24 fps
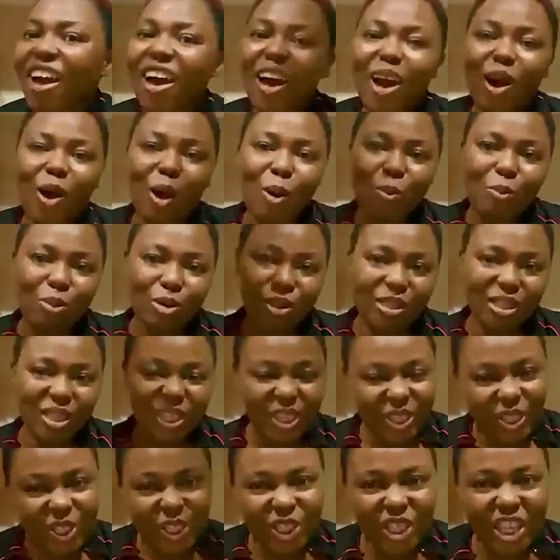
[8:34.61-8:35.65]
our
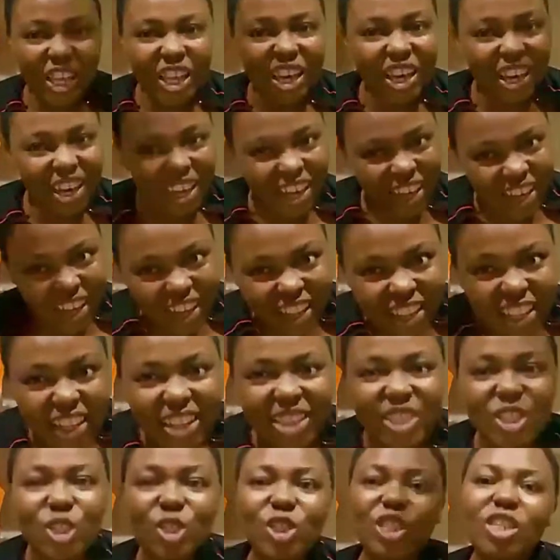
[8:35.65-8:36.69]
potential
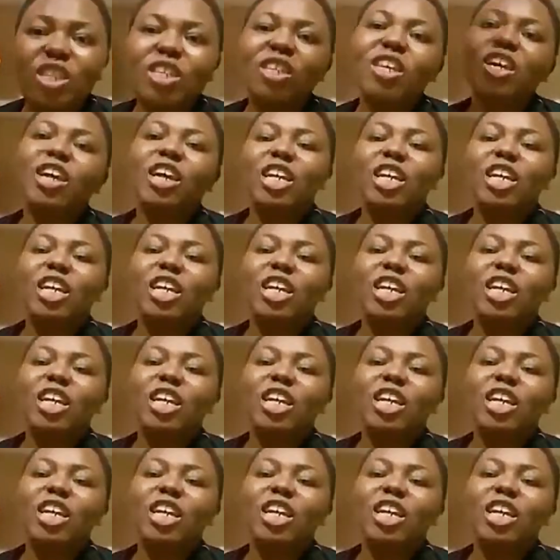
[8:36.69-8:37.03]
energy